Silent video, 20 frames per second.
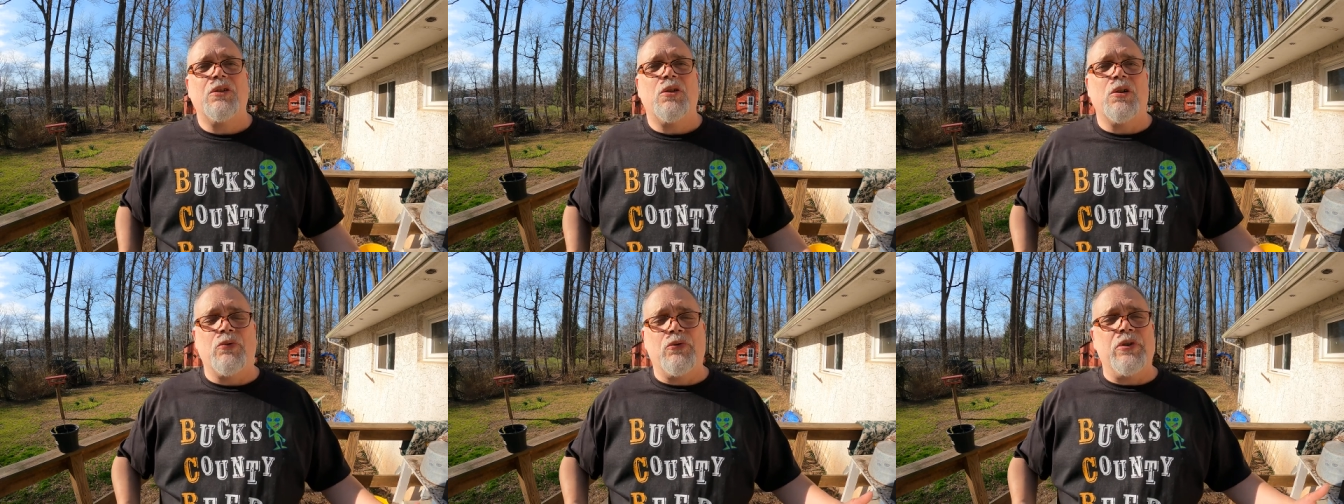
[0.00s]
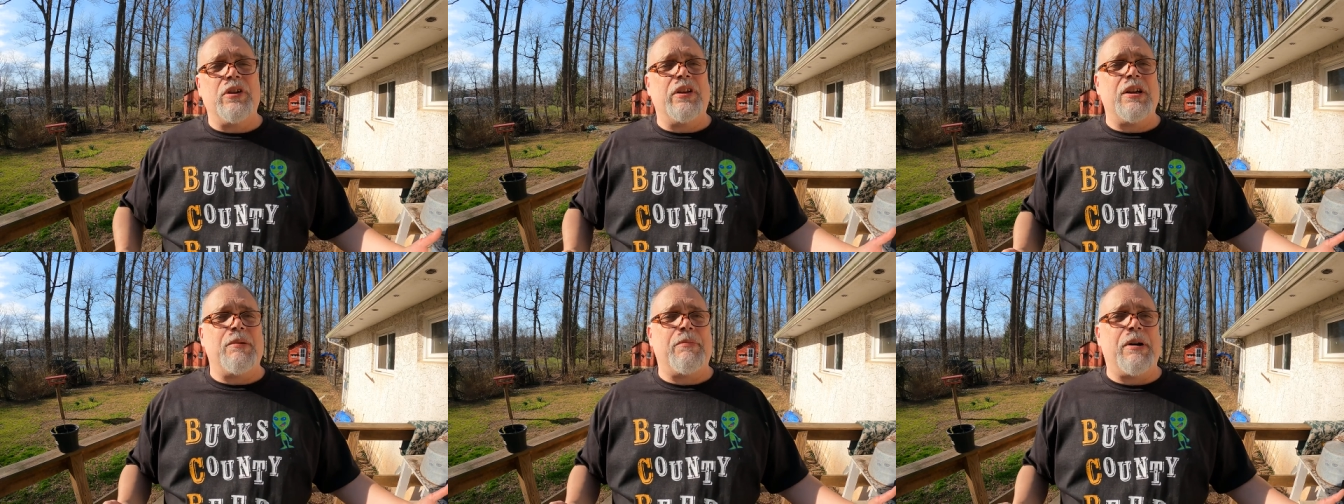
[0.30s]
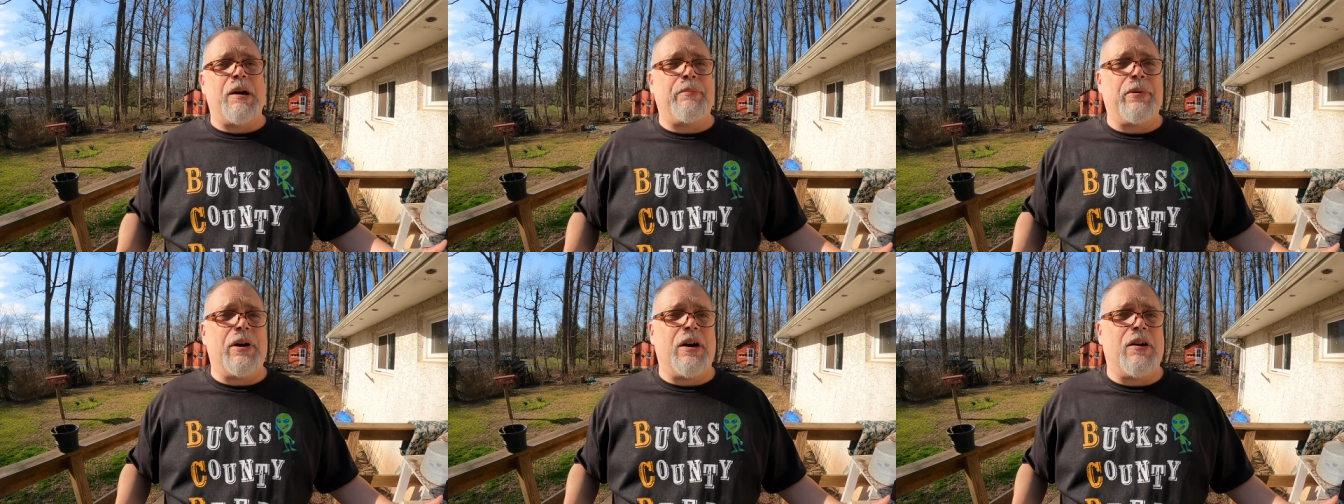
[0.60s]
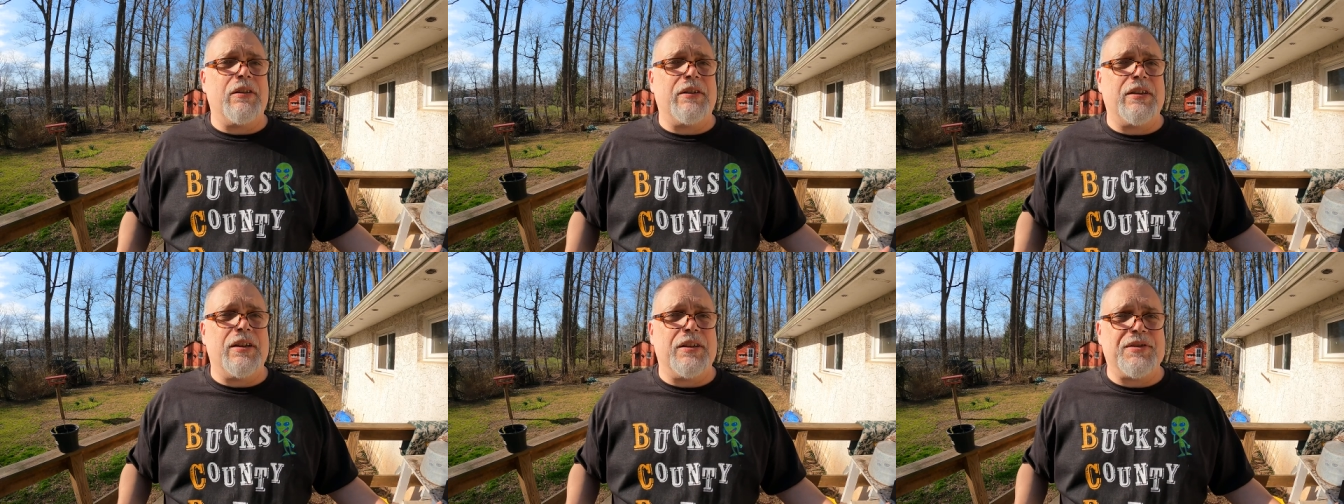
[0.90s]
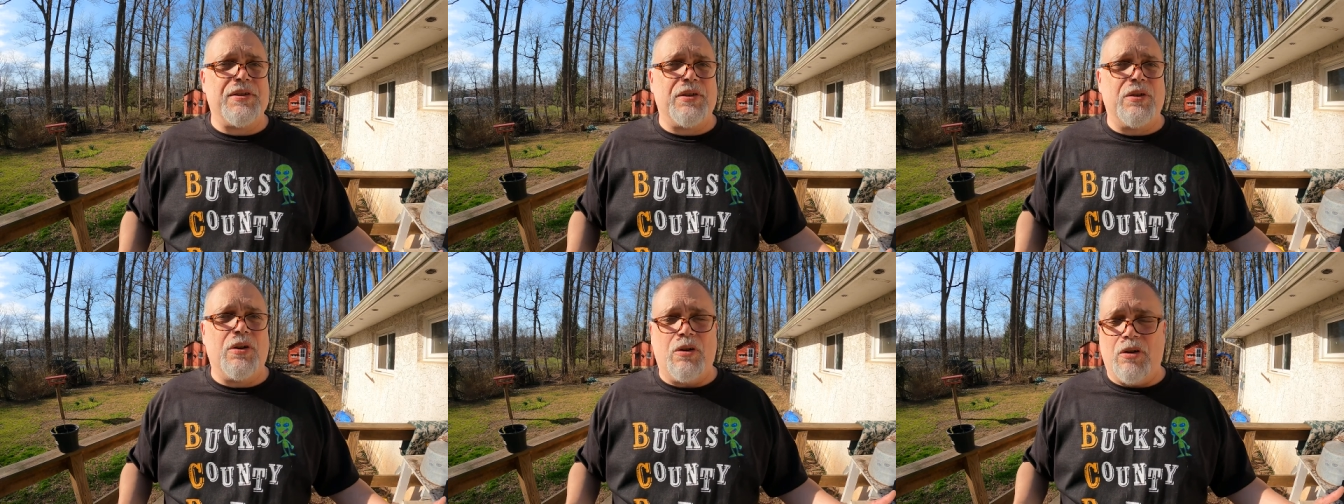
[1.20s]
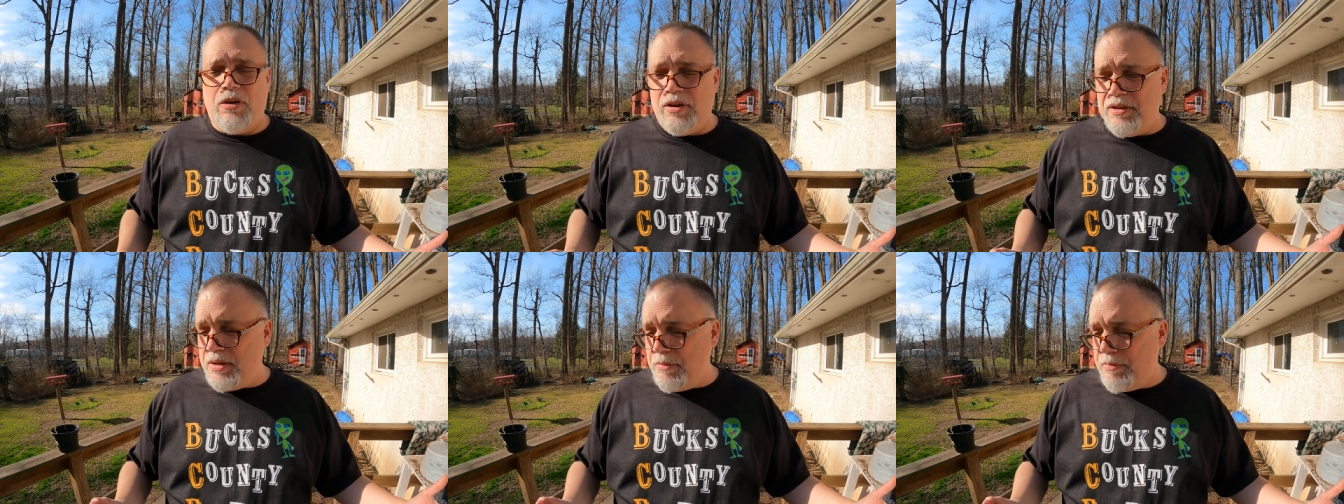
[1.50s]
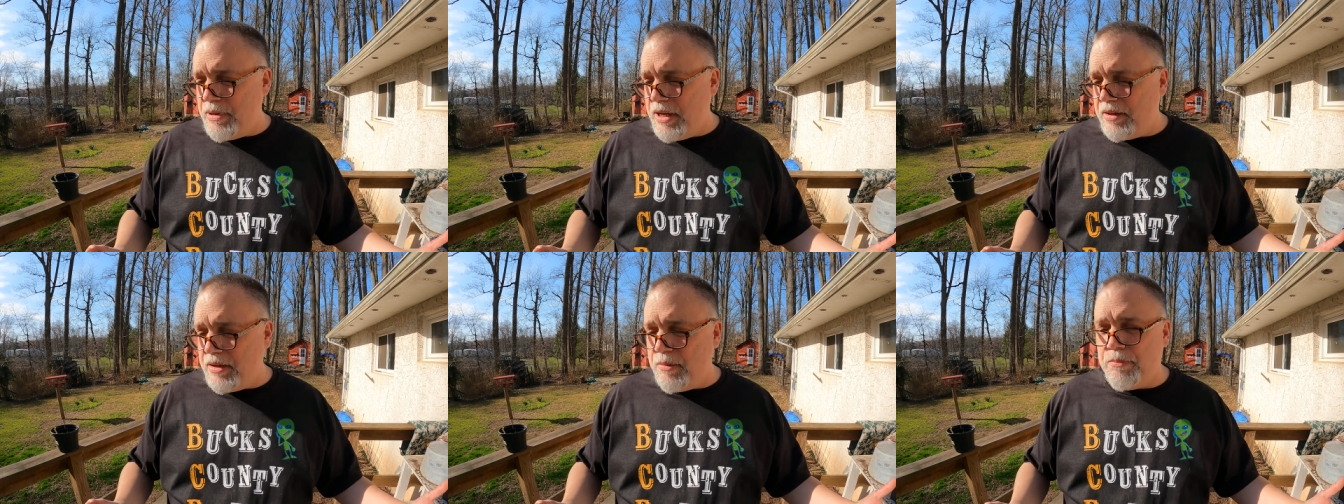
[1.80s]
or really about politics at all. It's
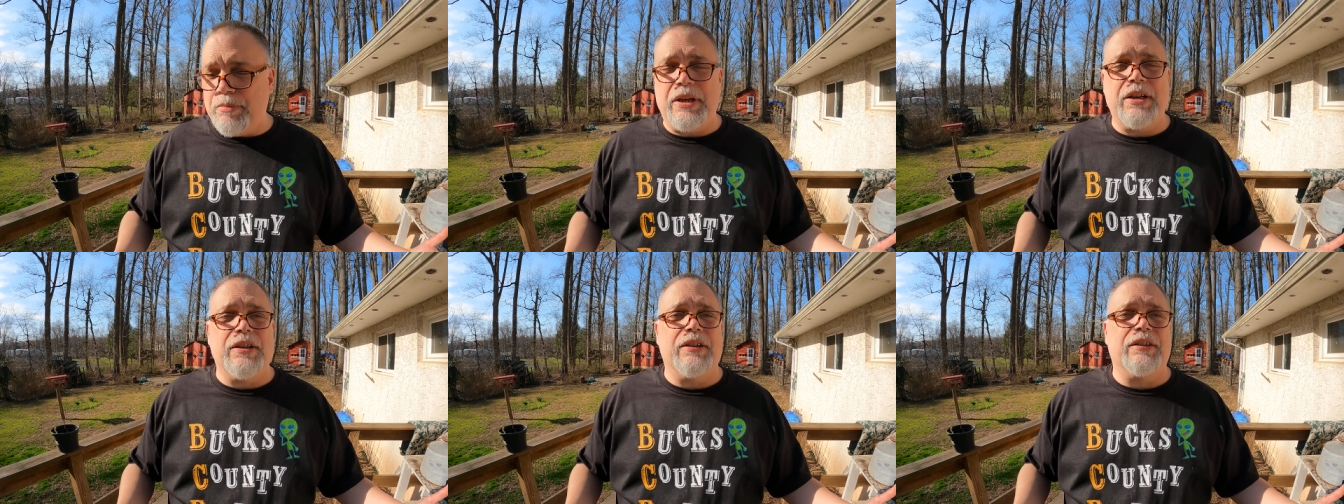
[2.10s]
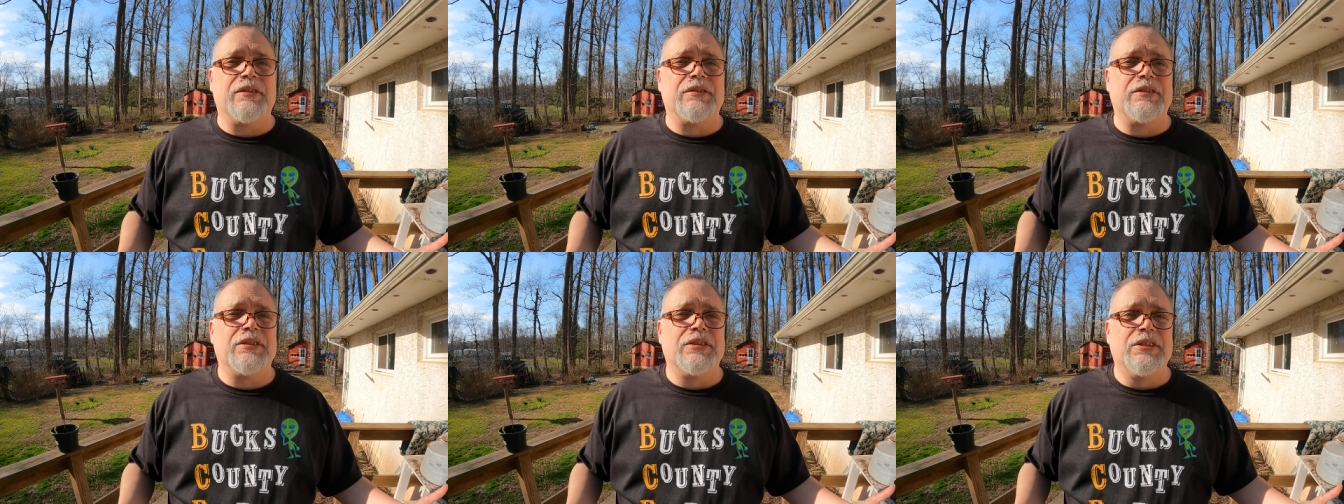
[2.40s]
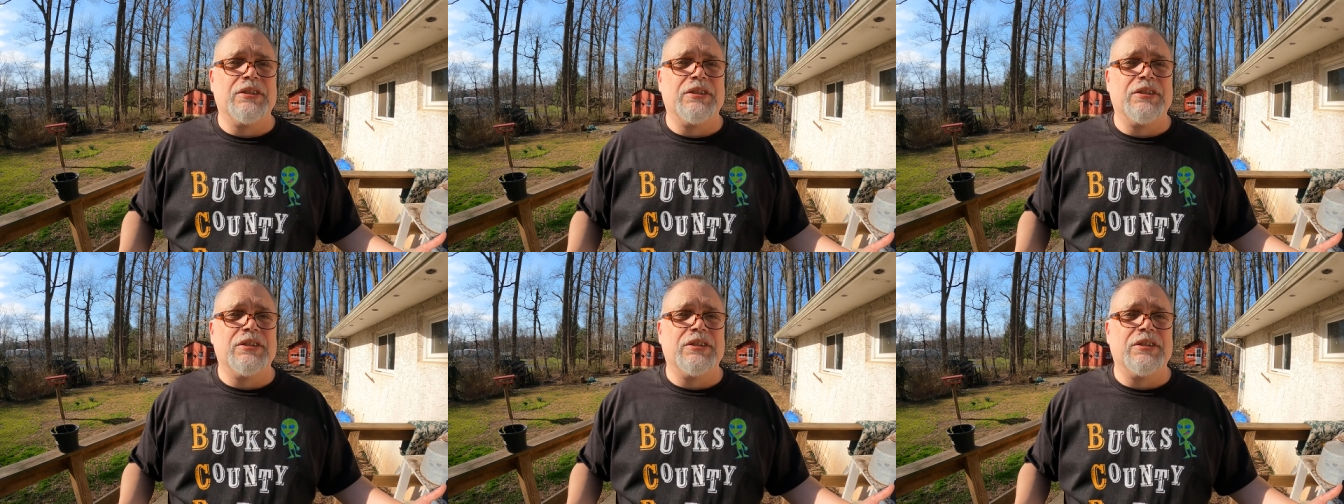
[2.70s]
about the beer.